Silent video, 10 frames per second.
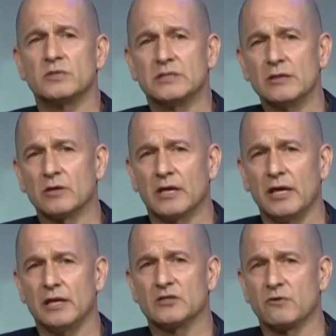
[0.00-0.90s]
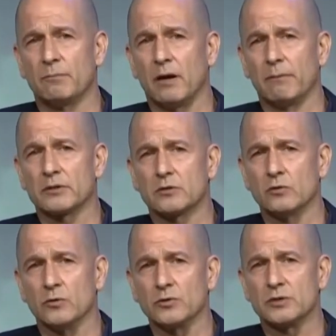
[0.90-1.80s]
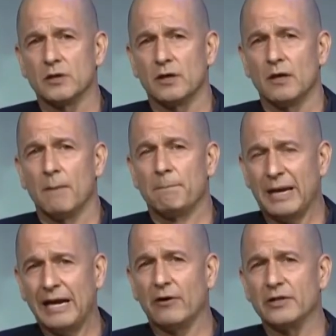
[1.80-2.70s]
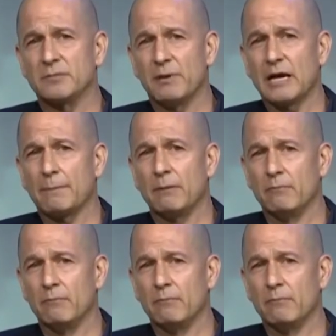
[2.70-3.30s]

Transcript: steal kids from public schools. Parents pick up and